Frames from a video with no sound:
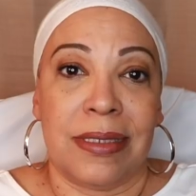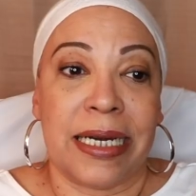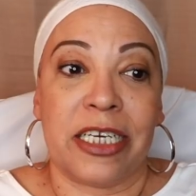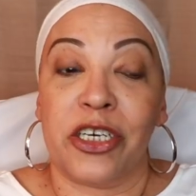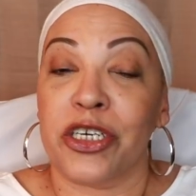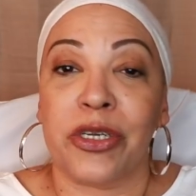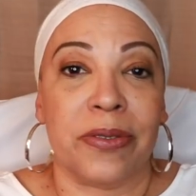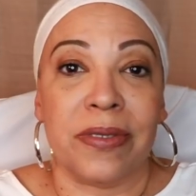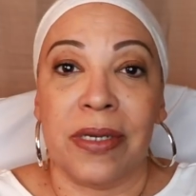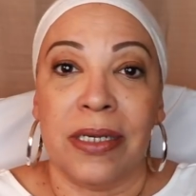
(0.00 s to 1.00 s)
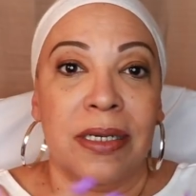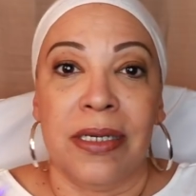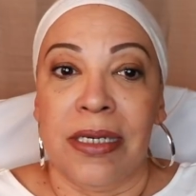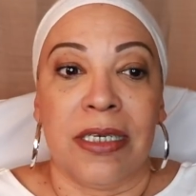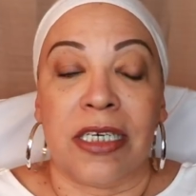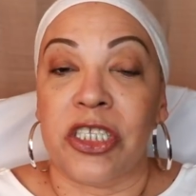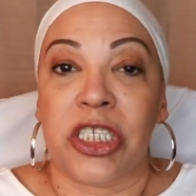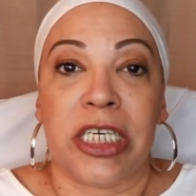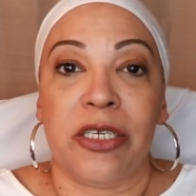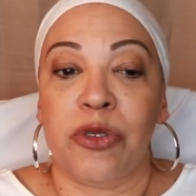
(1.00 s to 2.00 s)
I couldn't
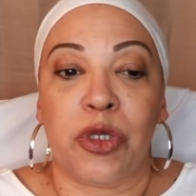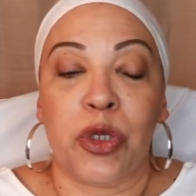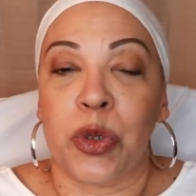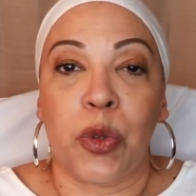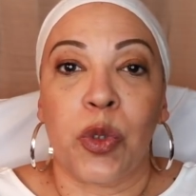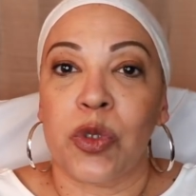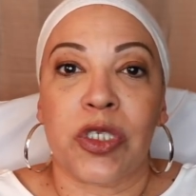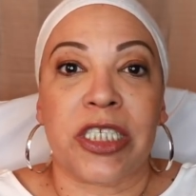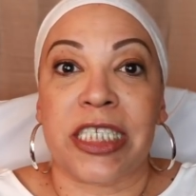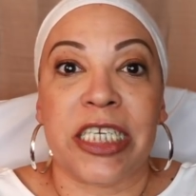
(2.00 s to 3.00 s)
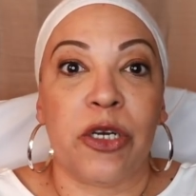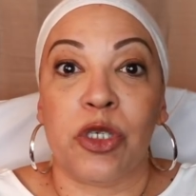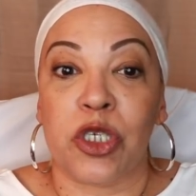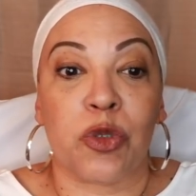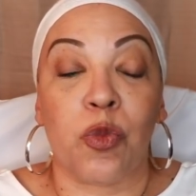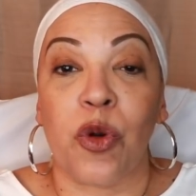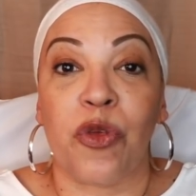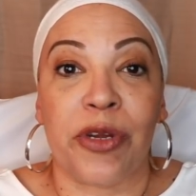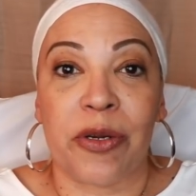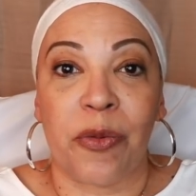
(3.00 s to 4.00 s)
continue to see her just
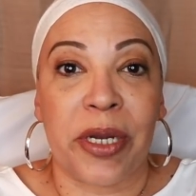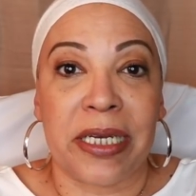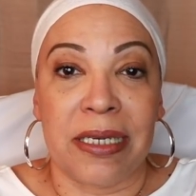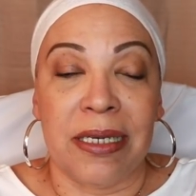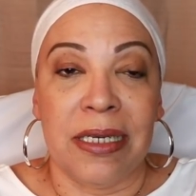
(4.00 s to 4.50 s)
withering away.